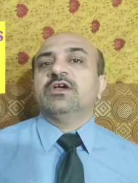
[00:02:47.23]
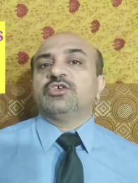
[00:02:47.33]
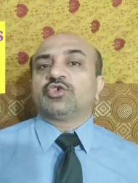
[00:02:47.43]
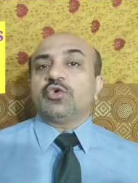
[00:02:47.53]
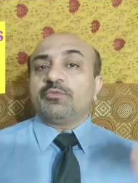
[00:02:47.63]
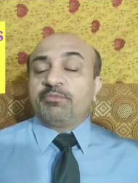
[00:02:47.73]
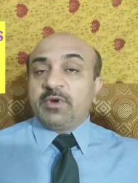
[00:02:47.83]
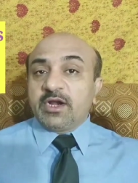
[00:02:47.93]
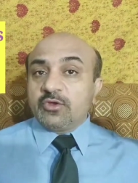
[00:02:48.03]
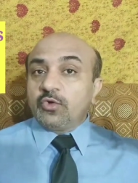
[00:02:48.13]
So
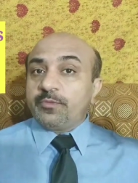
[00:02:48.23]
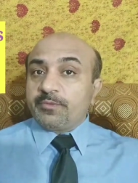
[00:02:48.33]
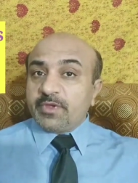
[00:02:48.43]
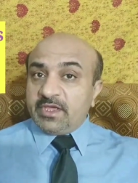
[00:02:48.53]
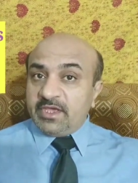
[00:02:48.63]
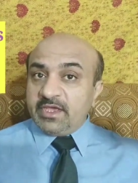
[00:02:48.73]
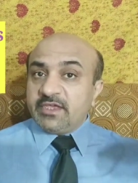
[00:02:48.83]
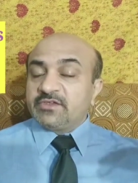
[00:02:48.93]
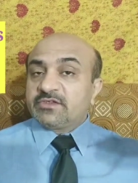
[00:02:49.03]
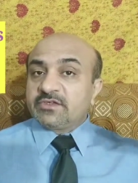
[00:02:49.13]
blood group A
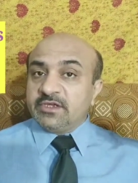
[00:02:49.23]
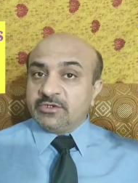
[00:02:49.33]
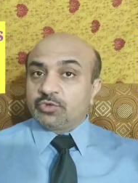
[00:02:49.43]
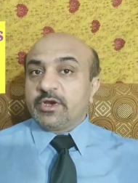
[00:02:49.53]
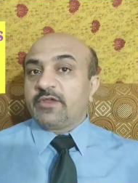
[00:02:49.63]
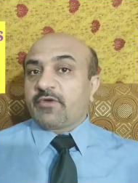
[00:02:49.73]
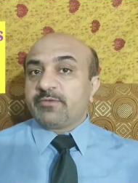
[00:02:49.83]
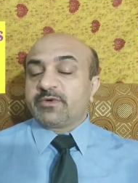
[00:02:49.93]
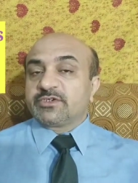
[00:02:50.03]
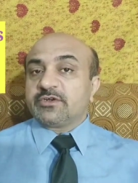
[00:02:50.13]
is in
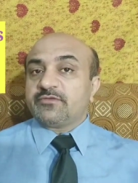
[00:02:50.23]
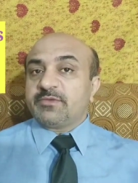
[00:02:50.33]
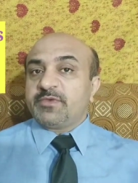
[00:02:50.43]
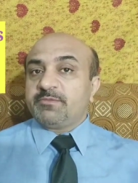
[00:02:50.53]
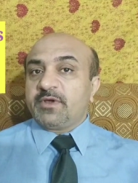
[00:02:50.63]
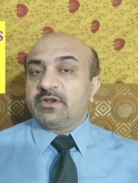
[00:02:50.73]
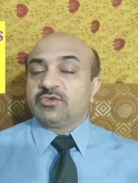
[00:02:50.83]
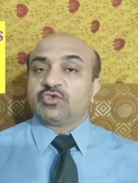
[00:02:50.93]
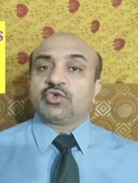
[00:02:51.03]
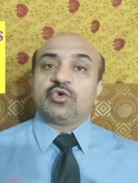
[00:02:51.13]
25% of the people.
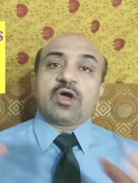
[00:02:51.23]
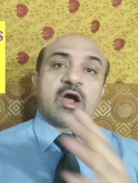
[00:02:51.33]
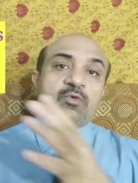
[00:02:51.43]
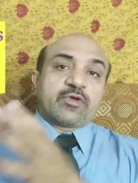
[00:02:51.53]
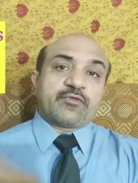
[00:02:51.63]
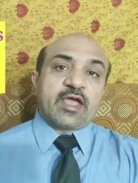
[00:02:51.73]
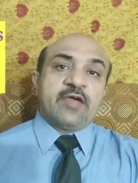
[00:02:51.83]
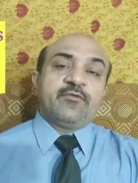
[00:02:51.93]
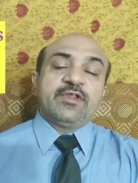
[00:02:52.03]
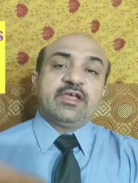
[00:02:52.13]
So out of
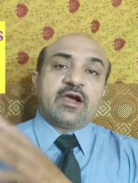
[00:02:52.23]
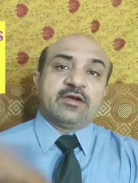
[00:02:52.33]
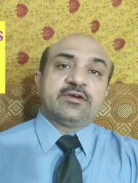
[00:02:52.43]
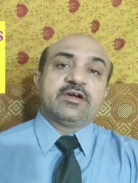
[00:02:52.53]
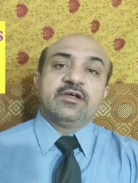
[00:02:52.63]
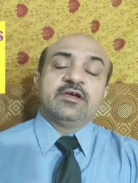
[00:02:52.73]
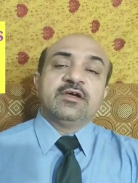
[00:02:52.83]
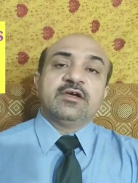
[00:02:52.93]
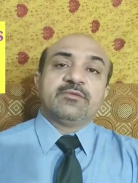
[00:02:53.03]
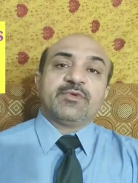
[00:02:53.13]
every 100
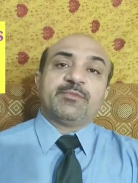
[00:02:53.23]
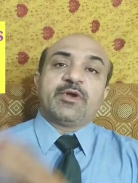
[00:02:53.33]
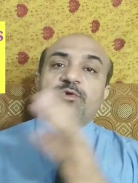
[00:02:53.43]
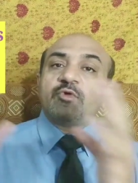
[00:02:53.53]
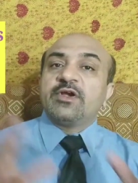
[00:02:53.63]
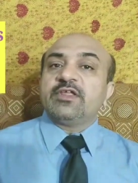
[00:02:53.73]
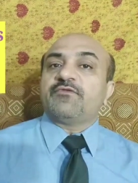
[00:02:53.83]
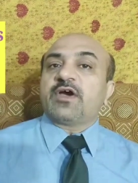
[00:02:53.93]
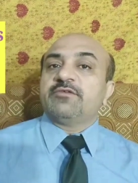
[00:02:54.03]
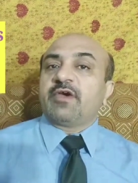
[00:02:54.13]
people,
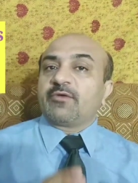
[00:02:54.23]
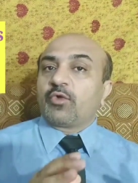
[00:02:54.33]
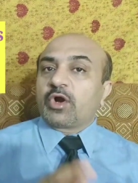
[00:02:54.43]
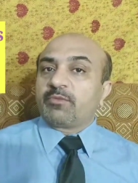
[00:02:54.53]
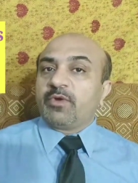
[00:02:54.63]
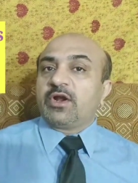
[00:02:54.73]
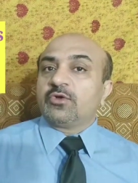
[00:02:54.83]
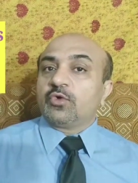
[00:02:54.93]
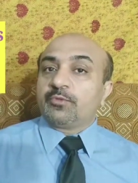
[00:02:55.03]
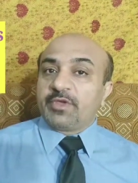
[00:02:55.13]
25 have got blood
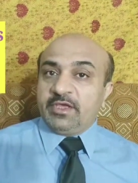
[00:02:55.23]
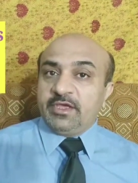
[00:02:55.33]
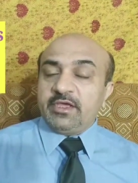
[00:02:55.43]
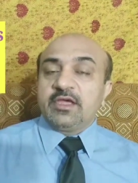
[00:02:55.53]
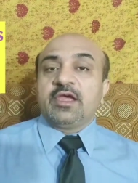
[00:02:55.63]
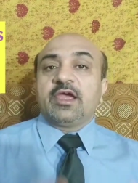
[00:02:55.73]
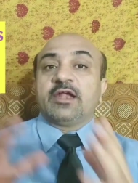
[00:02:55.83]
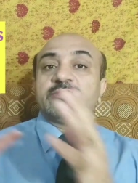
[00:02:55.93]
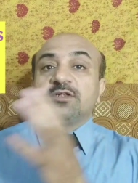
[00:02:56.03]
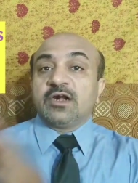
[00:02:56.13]
group A
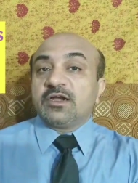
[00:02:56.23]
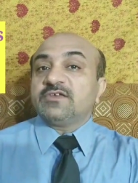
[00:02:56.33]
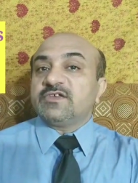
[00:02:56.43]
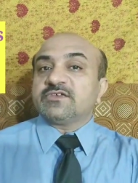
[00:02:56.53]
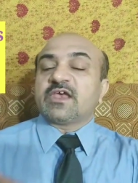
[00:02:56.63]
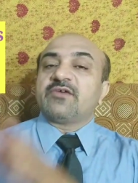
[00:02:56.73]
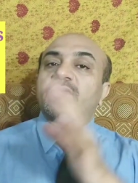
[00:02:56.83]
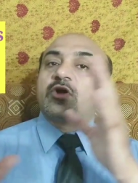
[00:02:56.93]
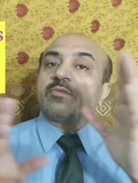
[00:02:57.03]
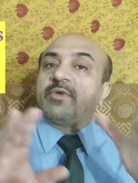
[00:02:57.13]
and 36 have
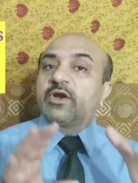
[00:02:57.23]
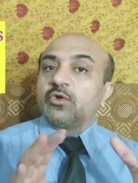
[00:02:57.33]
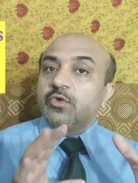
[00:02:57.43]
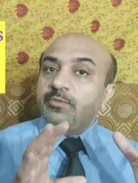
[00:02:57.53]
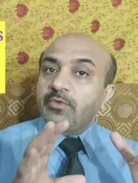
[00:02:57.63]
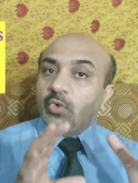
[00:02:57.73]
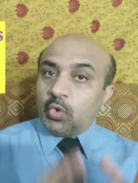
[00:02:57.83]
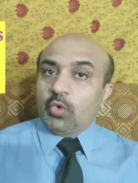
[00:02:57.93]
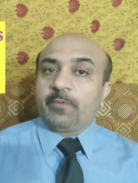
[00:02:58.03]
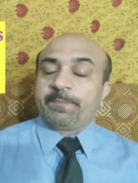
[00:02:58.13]
got blood group
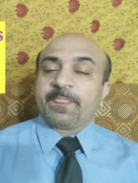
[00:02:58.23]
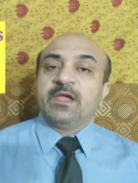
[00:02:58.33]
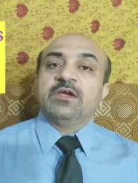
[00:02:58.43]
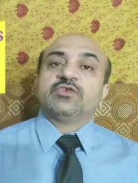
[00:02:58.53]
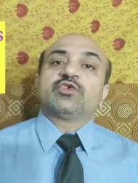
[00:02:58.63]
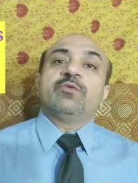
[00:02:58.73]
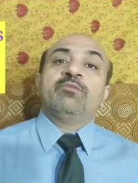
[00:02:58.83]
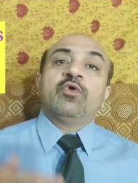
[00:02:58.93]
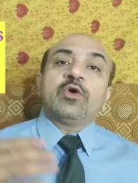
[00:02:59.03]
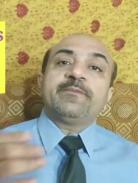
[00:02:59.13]
O. So
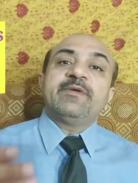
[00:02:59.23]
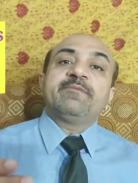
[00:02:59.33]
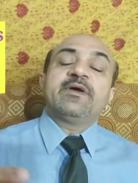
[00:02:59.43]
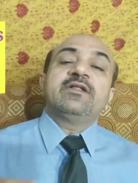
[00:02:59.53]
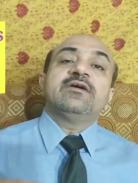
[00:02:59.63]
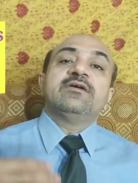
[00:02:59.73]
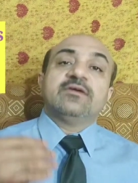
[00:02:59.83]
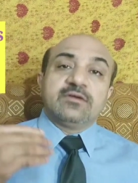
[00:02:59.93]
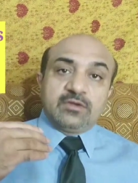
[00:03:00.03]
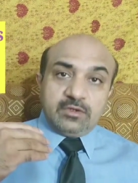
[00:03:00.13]
more people,
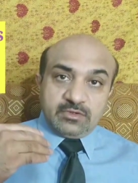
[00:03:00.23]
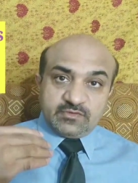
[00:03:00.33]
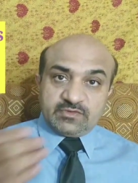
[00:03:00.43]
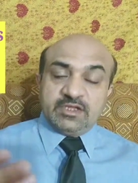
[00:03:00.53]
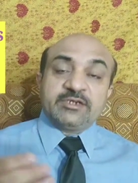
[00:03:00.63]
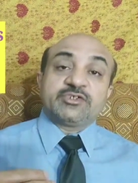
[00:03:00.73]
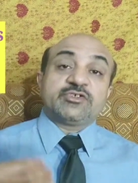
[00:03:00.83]
it